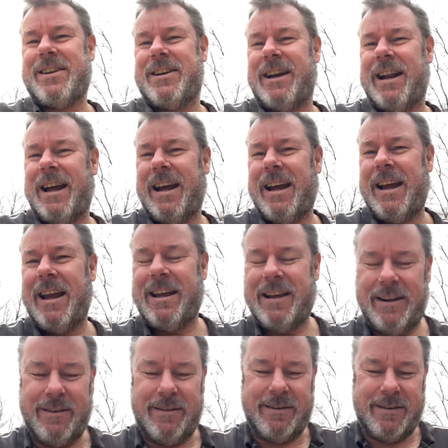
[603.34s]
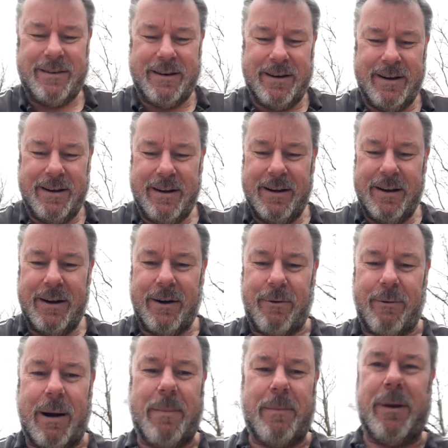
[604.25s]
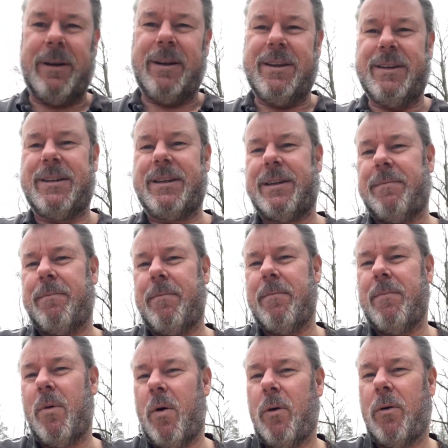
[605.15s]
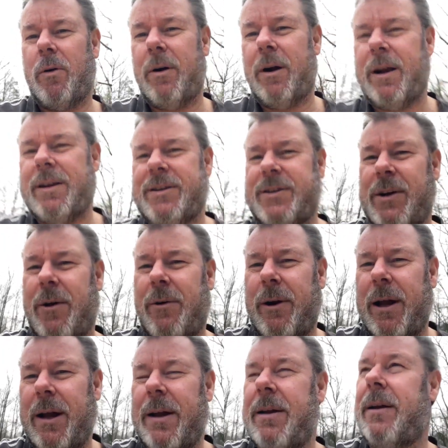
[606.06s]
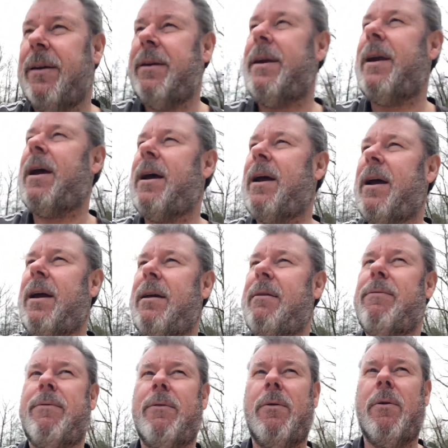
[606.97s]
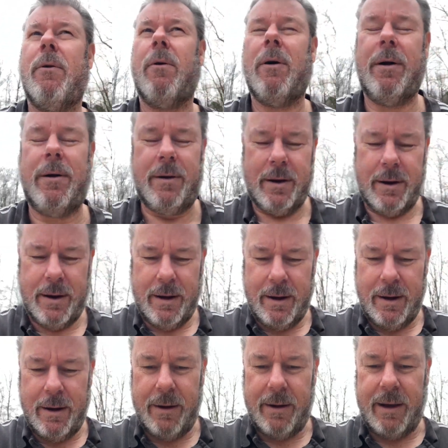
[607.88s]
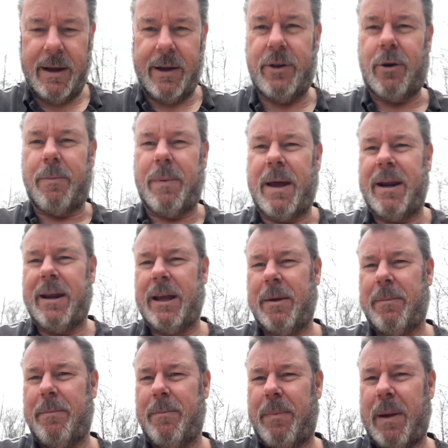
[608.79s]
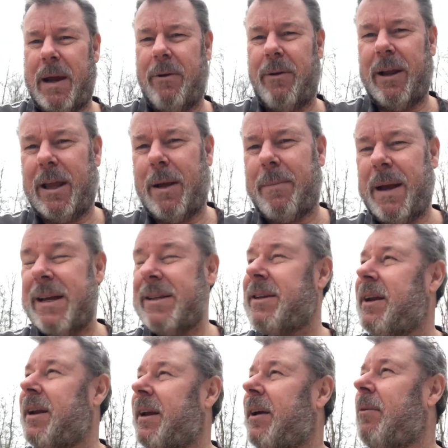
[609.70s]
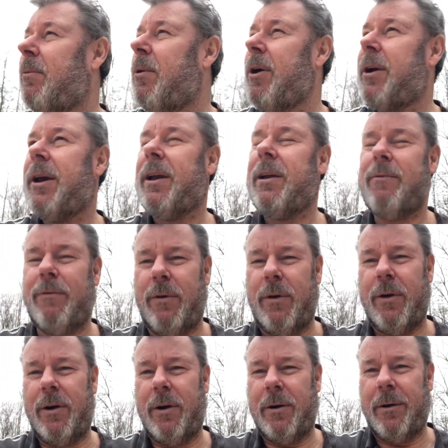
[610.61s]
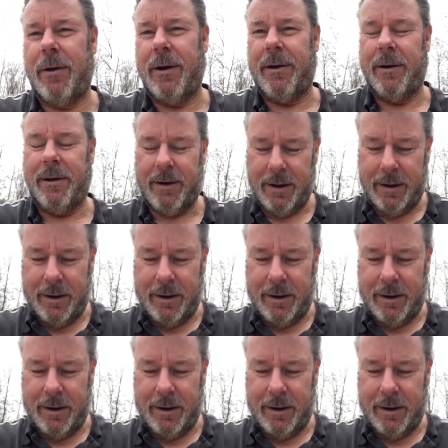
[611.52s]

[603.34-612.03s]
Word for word: today, Ramble is more uh, solar. Yay for extra battery, battery capacity and working inverter and